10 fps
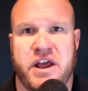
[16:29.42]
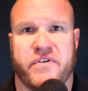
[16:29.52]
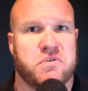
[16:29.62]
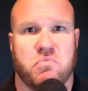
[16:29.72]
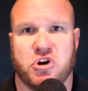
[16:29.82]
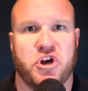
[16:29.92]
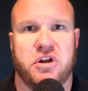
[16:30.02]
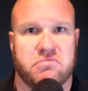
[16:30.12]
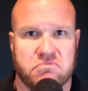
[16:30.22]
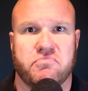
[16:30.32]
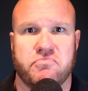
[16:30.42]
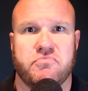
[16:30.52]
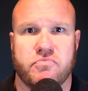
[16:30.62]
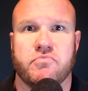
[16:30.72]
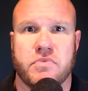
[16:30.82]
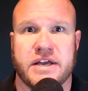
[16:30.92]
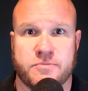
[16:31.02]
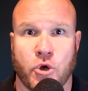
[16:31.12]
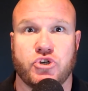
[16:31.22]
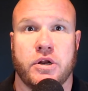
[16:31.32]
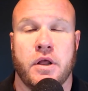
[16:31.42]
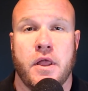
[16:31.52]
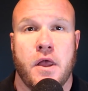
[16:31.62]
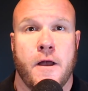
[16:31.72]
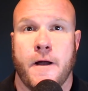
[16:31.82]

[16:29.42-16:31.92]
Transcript: whatever. We're good. Expulsion.